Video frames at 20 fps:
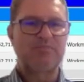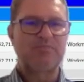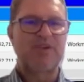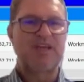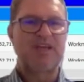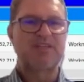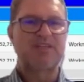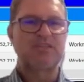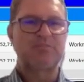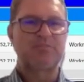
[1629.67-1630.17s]
We
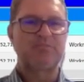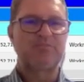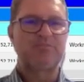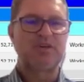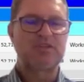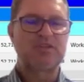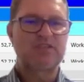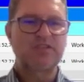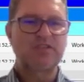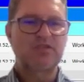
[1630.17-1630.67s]
place a
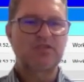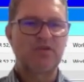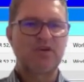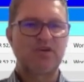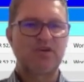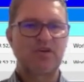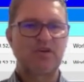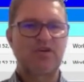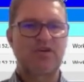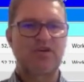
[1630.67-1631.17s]
purchase order
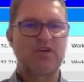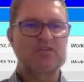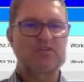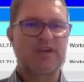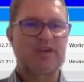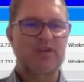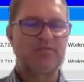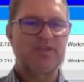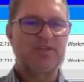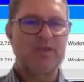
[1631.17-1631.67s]
or a
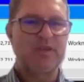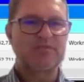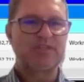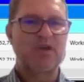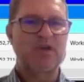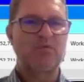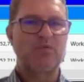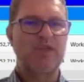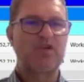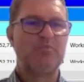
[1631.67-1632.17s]
contract with them.
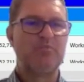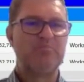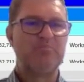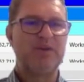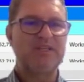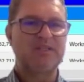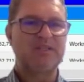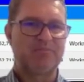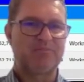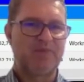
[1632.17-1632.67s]
So we
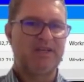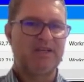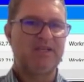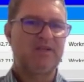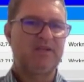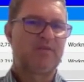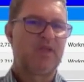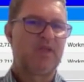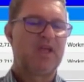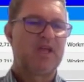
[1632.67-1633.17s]
commit
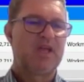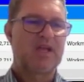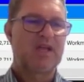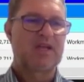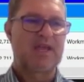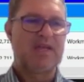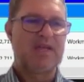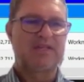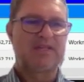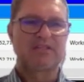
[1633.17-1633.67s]
money
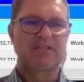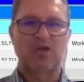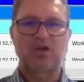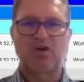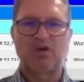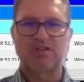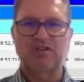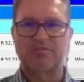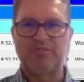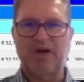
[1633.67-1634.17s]
against the
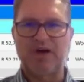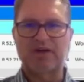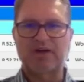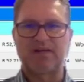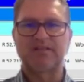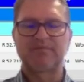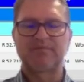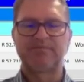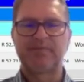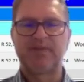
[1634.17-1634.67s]
cost
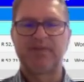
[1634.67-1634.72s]
bucket.